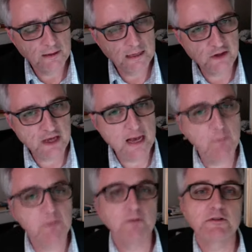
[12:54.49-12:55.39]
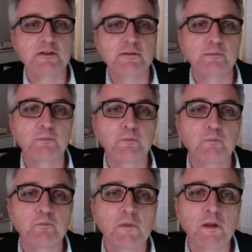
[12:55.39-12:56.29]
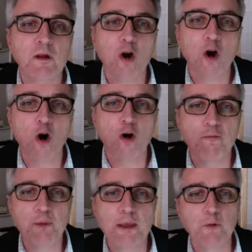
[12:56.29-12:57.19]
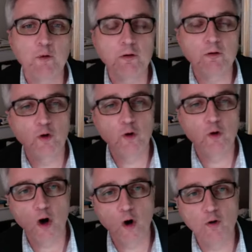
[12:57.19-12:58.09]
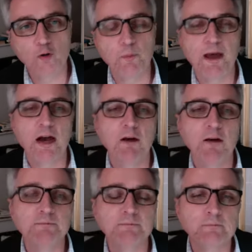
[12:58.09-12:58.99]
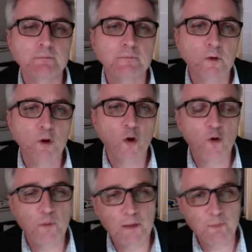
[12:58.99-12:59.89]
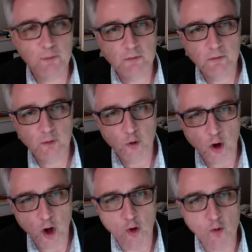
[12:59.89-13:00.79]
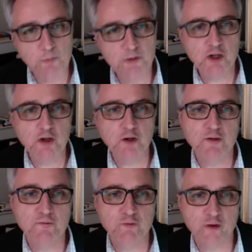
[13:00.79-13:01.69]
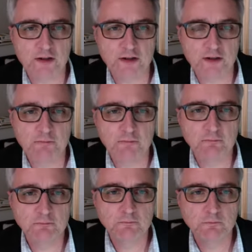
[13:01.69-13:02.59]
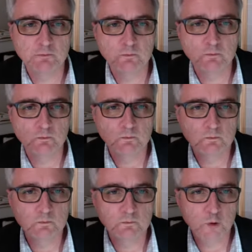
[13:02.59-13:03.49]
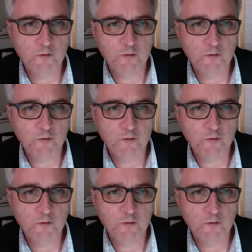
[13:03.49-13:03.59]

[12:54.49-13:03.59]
examples of people who hold power, people who hold positions of trust, who